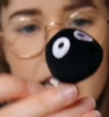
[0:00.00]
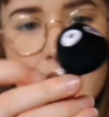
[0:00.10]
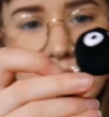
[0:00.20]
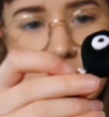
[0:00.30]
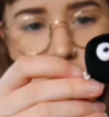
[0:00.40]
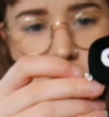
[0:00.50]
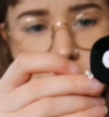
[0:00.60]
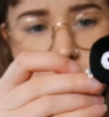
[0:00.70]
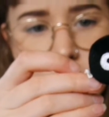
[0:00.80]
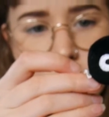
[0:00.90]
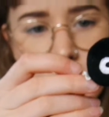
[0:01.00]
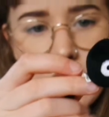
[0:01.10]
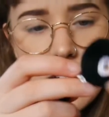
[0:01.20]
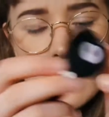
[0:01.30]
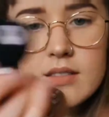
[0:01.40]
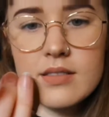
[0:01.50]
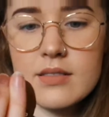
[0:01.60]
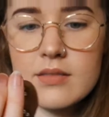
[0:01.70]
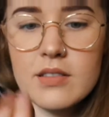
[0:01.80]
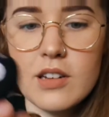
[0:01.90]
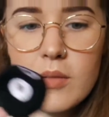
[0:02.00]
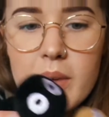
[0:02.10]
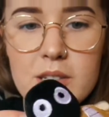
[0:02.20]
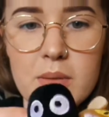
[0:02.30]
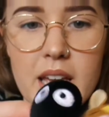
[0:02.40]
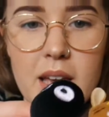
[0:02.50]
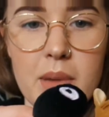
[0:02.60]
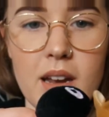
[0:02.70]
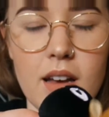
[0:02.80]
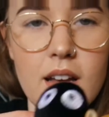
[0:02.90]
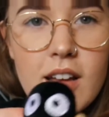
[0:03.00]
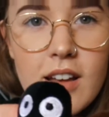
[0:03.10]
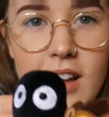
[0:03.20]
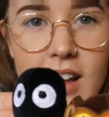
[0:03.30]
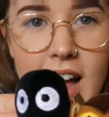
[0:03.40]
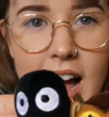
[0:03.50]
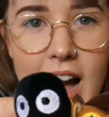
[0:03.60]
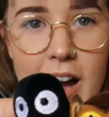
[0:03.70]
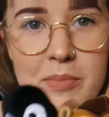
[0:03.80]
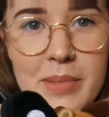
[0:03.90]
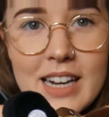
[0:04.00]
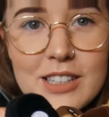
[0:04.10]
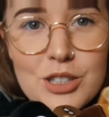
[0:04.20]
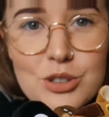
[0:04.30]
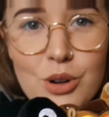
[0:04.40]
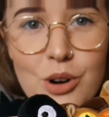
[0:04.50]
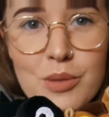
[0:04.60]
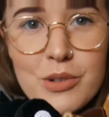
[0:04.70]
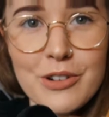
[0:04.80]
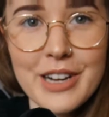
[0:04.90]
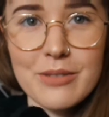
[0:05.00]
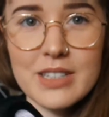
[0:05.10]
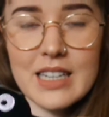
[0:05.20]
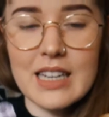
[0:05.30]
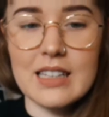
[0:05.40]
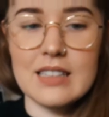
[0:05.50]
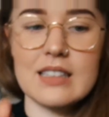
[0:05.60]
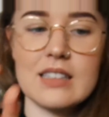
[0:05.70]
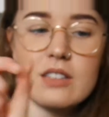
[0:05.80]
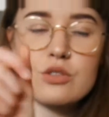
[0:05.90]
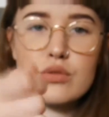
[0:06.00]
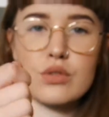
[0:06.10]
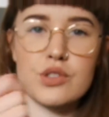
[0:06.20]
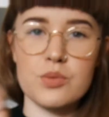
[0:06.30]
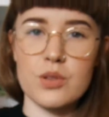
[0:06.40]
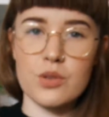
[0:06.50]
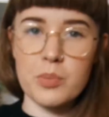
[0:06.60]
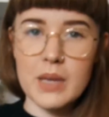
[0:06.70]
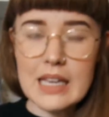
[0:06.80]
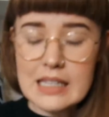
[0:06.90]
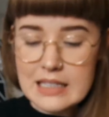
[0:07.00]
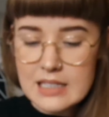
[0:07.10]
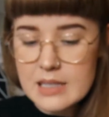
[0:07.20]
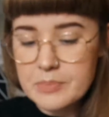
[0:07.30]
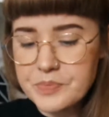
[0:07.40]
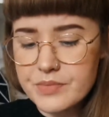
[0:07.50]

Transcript: Actually, that's pretty good that it's brown. It'll match my hair better. But it's adorable. It was in the drawers with all the pins.